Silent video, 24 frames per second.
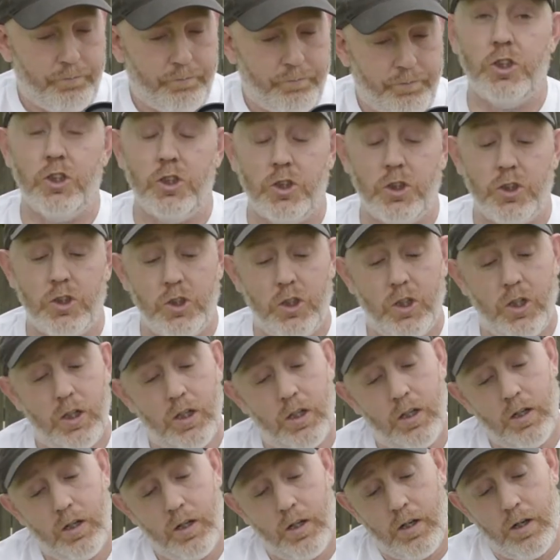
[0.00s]
Your
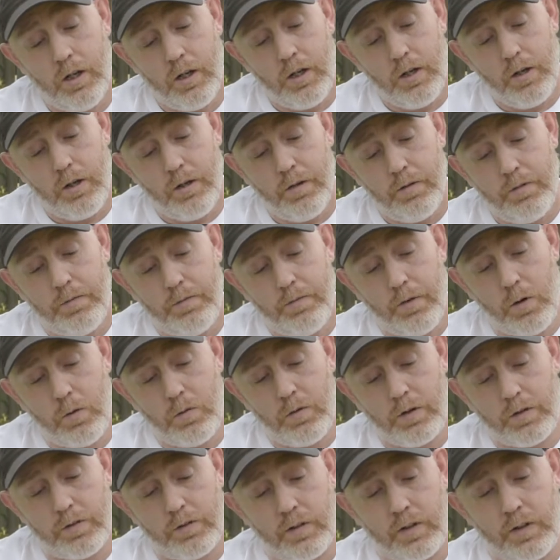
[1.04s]

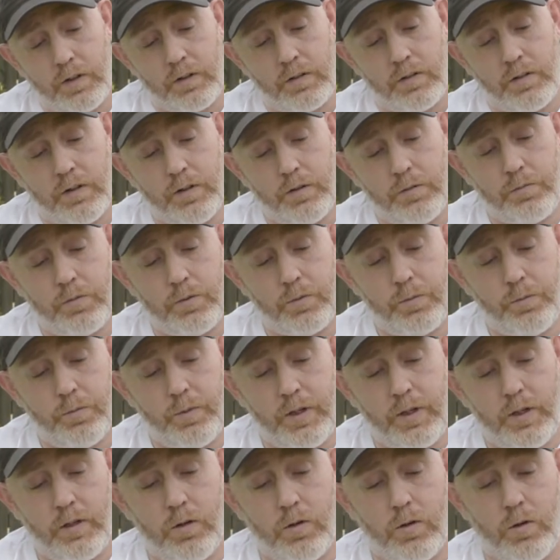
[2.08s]
focusing seems to
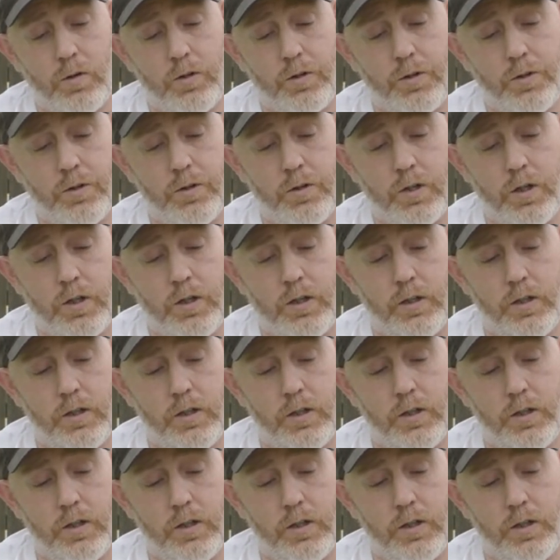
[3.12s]
be, or your